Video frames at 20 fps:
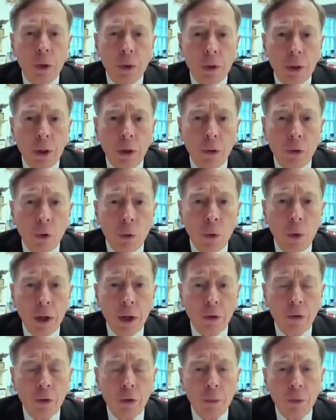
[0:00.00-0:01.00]
killed quite a
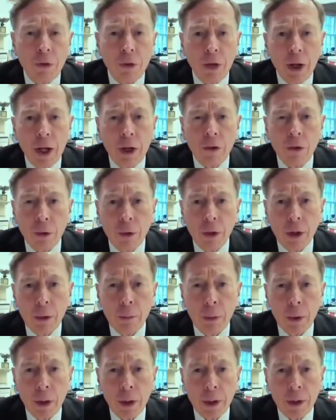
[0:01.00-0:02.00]
substantial
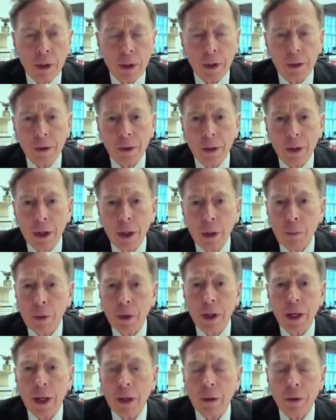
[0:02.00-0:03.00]
number. I think the number
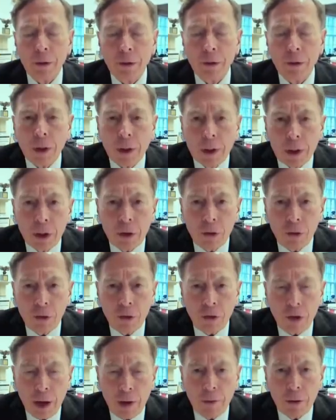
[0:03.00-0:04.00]
now is least
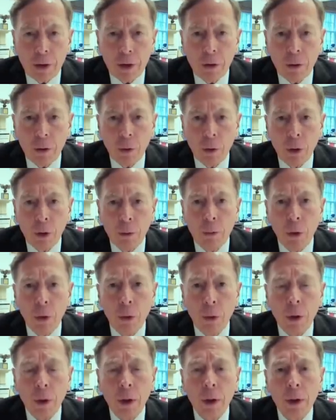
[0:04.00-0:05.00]
7 or
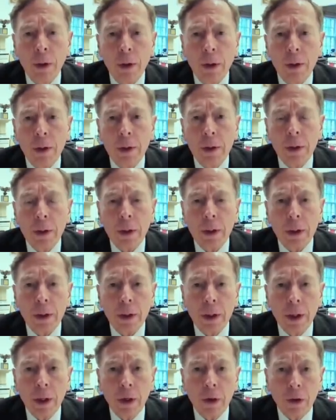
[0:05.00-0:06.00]
more,
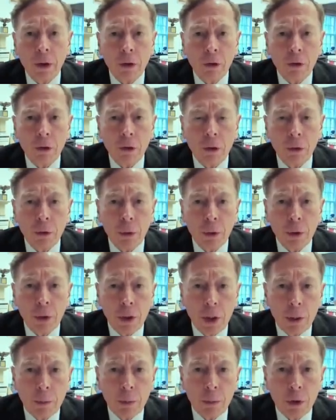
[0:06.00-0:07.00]
in addition to a
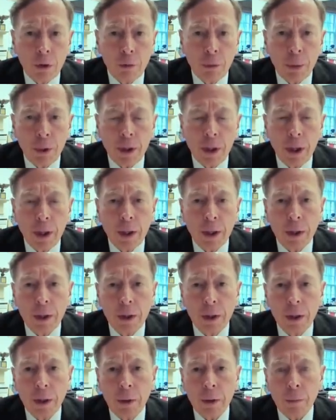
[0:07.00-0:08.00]
number of
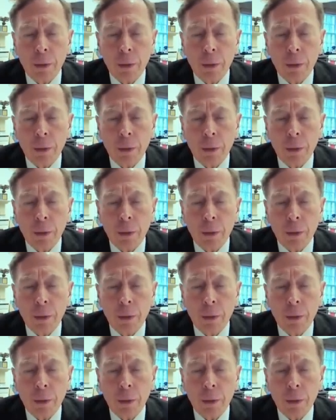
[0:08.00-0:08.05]
battalion and